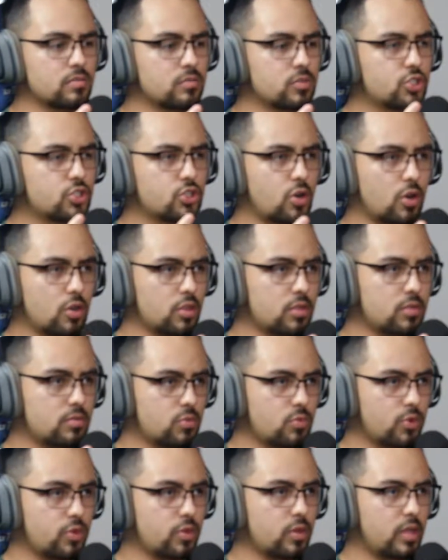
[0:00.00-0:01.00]

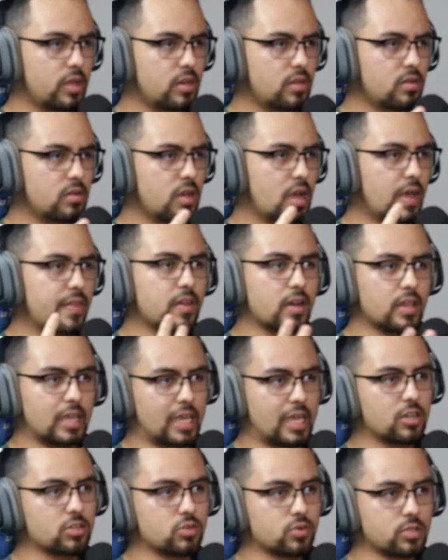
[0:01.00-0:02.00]
Charlotte, North Carolina, and then
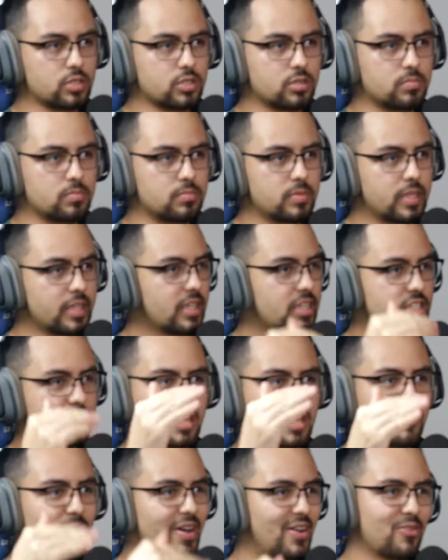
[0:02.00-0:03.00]
Atlanta, Georgia. Like they
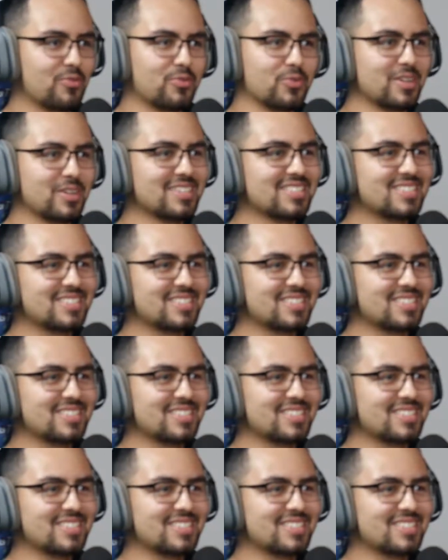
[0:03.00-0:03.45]
skip right over us.